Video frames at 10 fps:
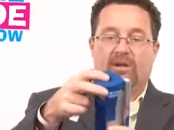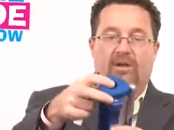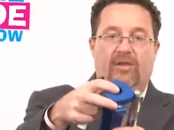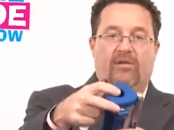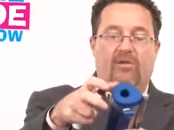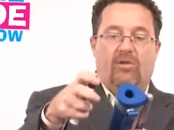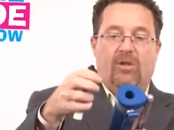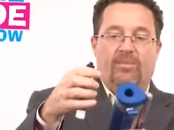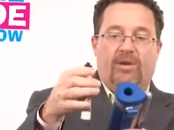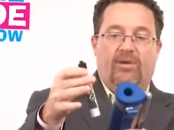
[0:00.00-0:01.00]
And this hole
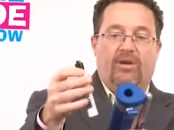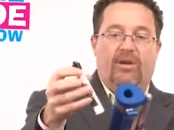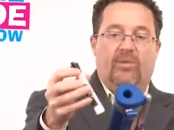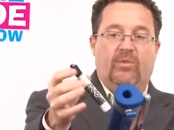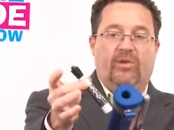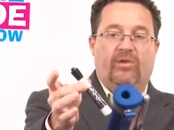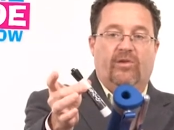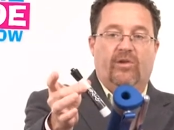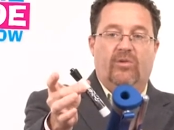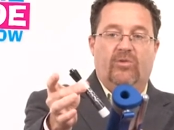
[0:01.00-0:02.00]
up here, it comes with its
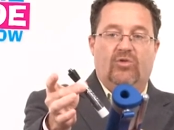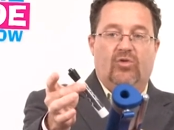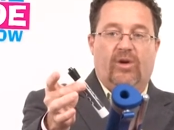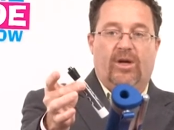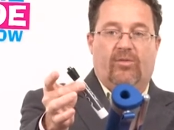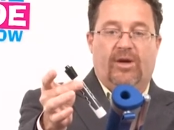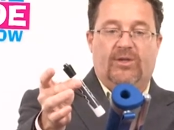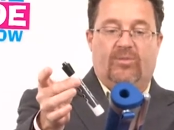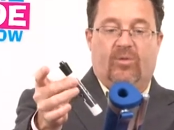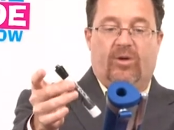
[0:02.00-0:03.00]
own dry
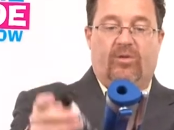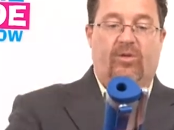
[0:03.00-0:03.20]
erase board.